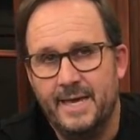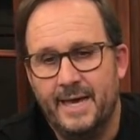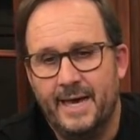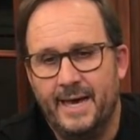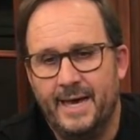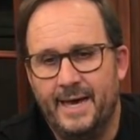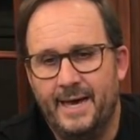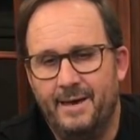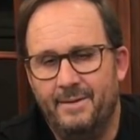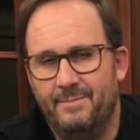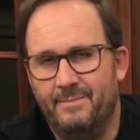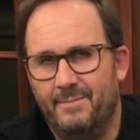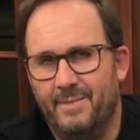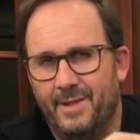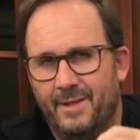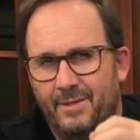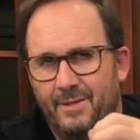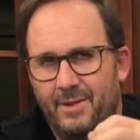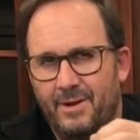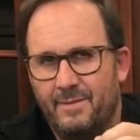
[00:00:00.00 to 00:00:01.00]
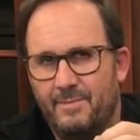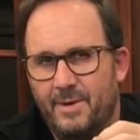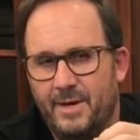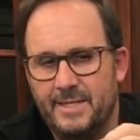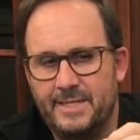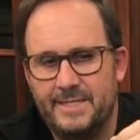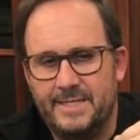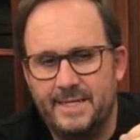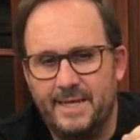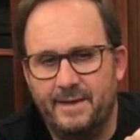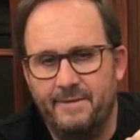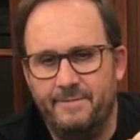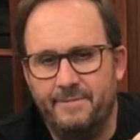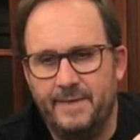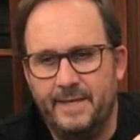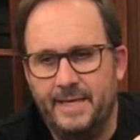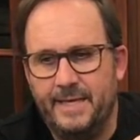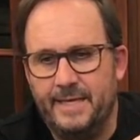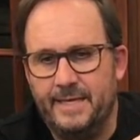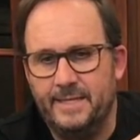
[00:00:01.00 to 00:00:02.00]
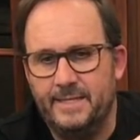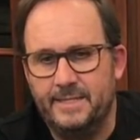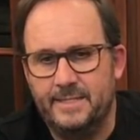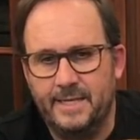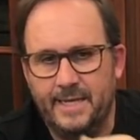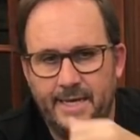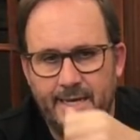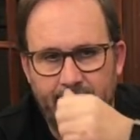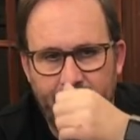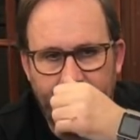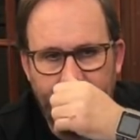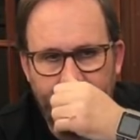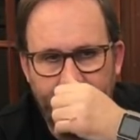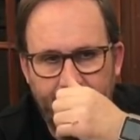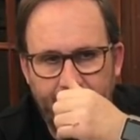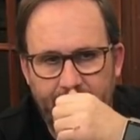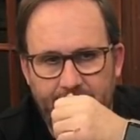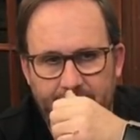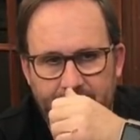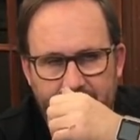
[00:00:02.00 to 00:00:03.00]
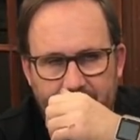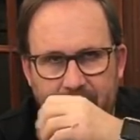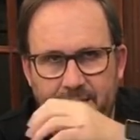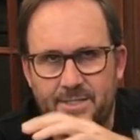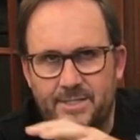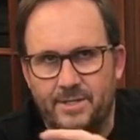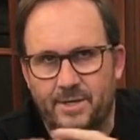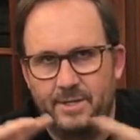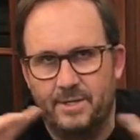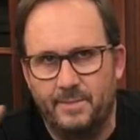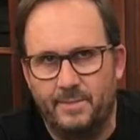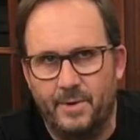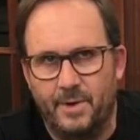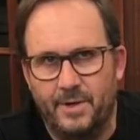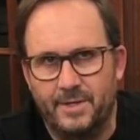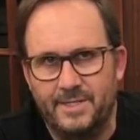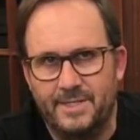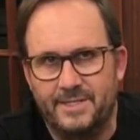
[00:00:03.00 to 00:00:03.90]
A lot of my stuff is outside the box.